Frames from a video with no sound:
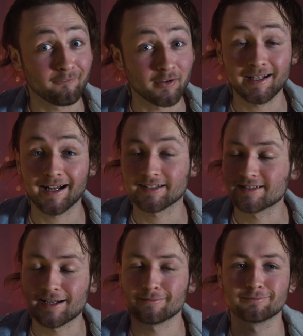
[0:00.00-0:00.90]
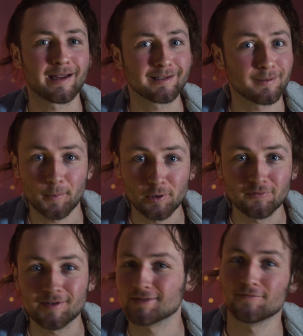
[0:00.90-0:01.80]
For now to start making
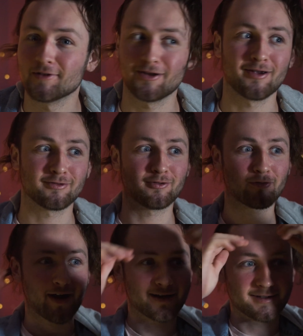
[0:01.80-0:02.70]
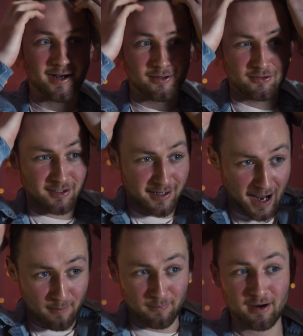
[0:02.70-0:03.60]
movies and videos and all that, start using a
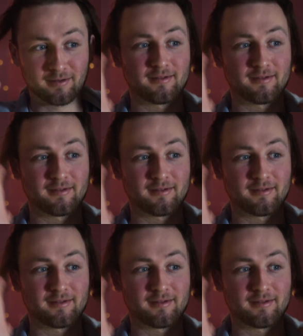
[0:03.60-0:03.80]
camera.